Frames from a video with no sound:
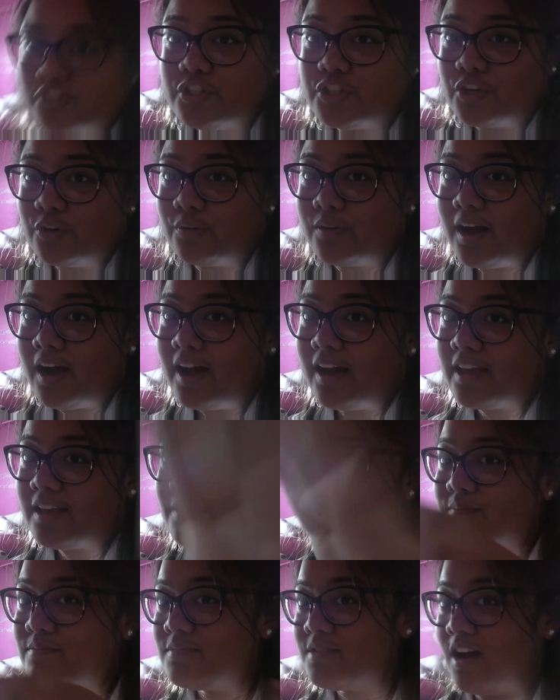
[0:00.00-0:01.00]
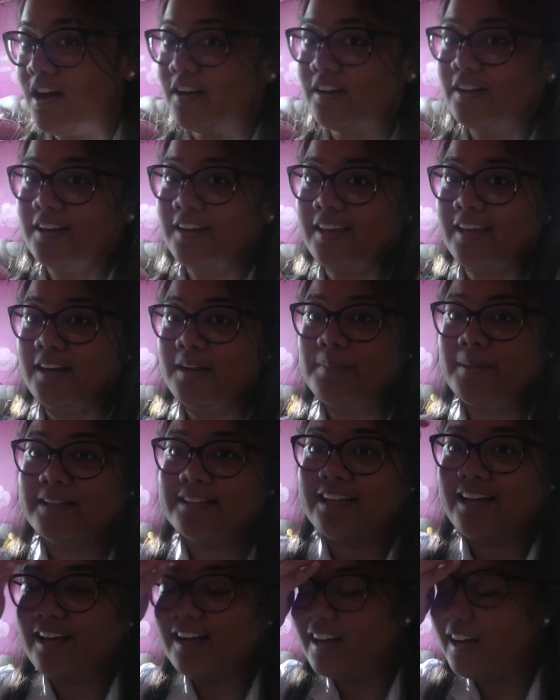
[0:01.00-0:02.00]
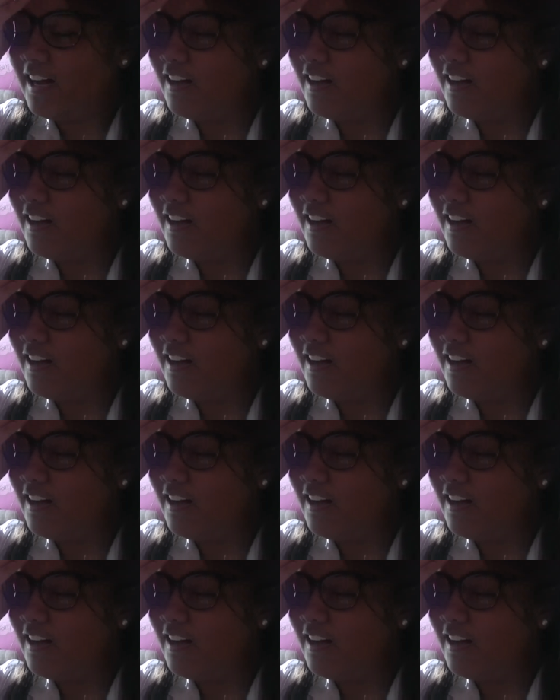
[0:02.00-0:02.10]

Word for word: a joke. I am not going to kid about that.